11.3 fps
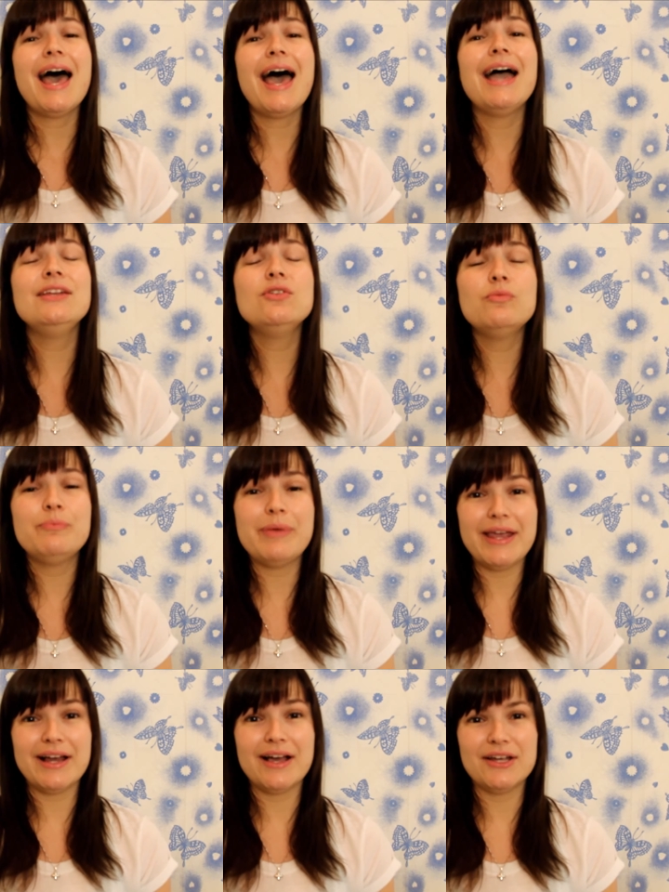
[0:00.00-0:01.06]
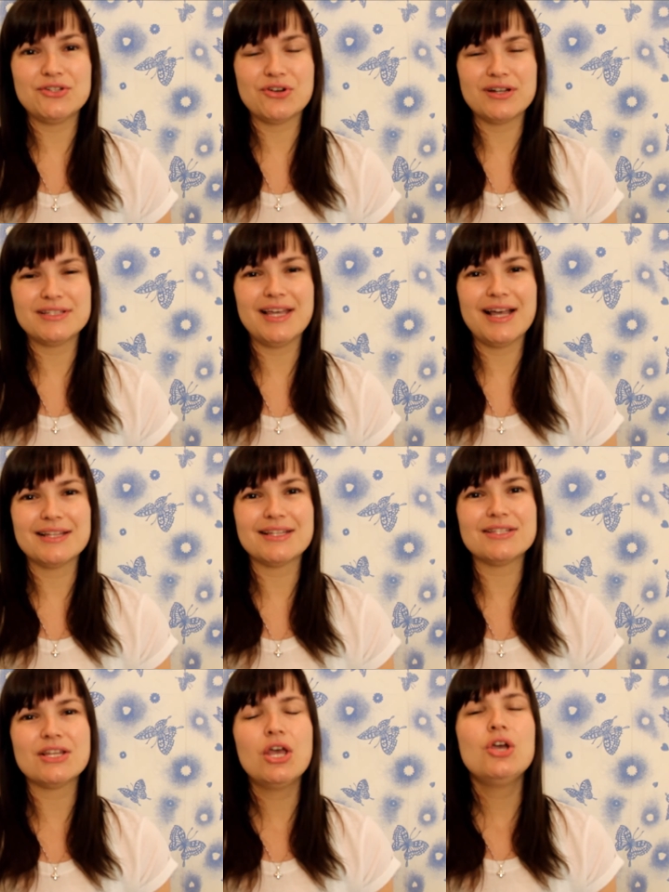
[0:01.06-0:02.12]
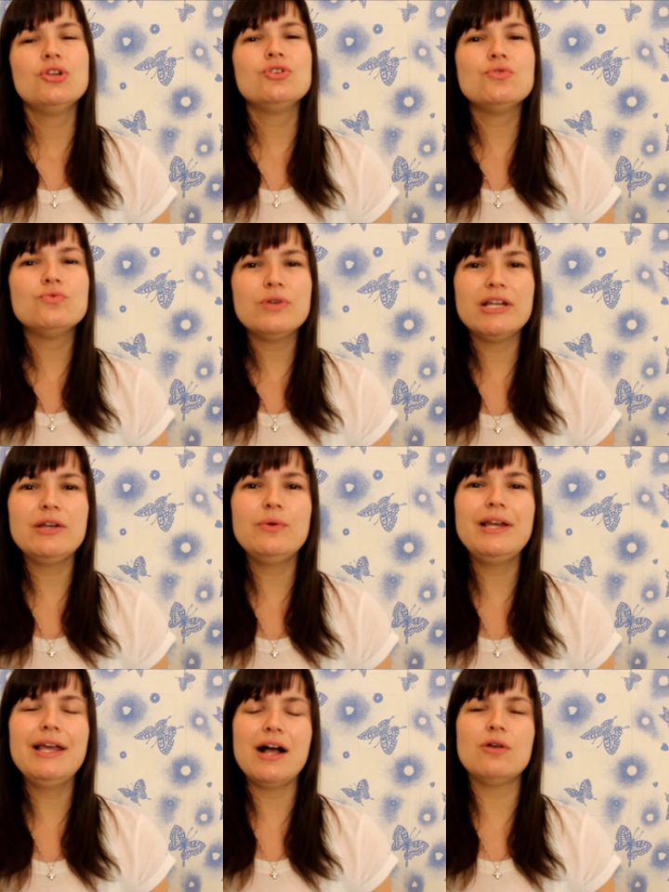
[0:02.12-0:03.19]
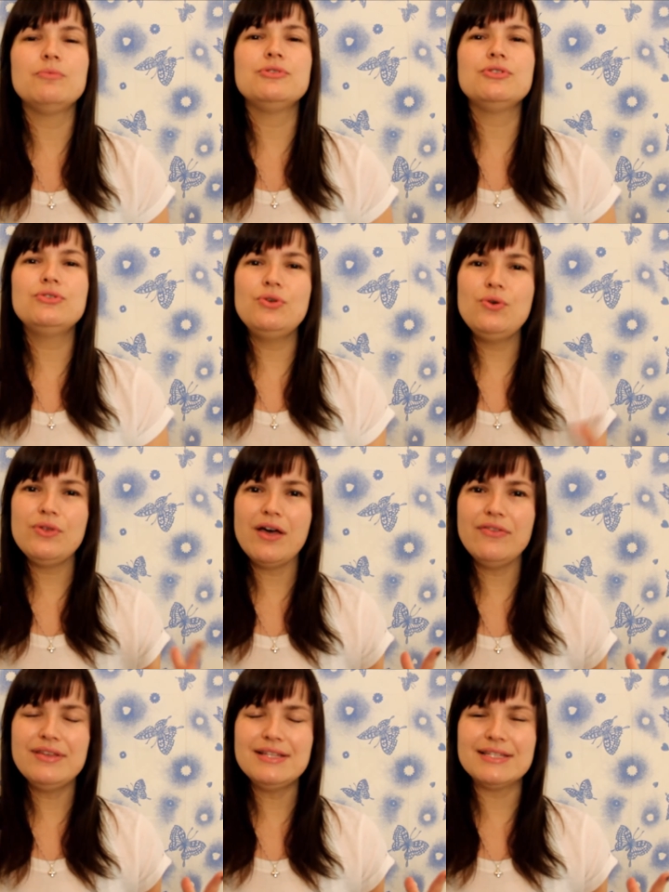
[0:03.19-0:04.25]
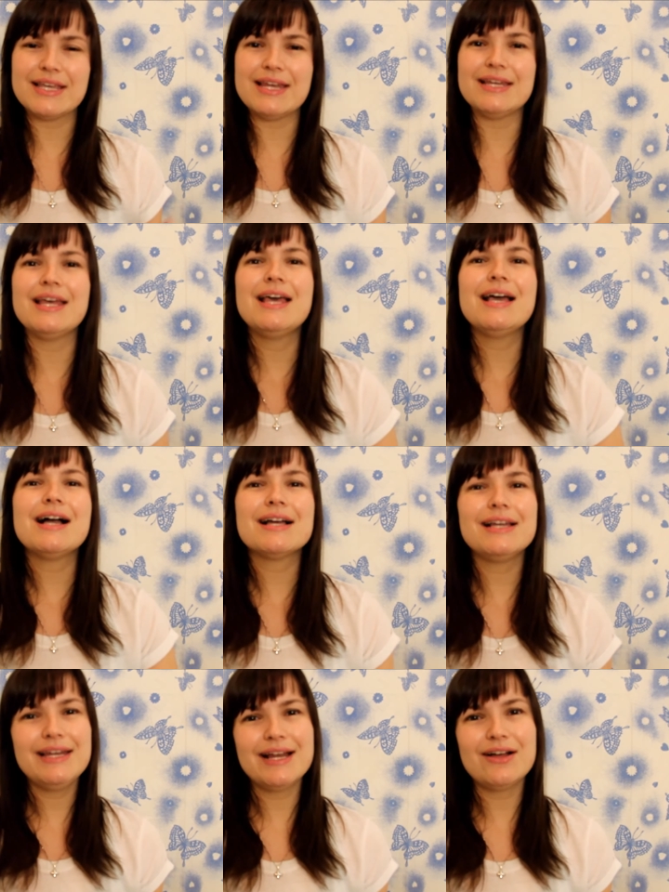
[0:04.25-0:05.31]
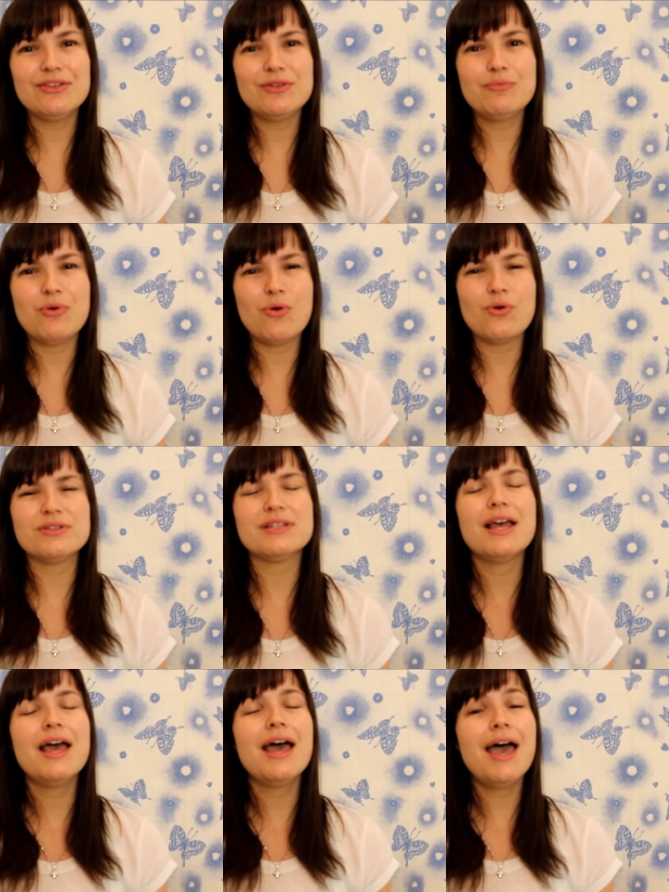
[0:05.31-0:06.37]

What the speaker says: and your beta hydroxy acids to really, really help soothe out the skin, clean out the pores,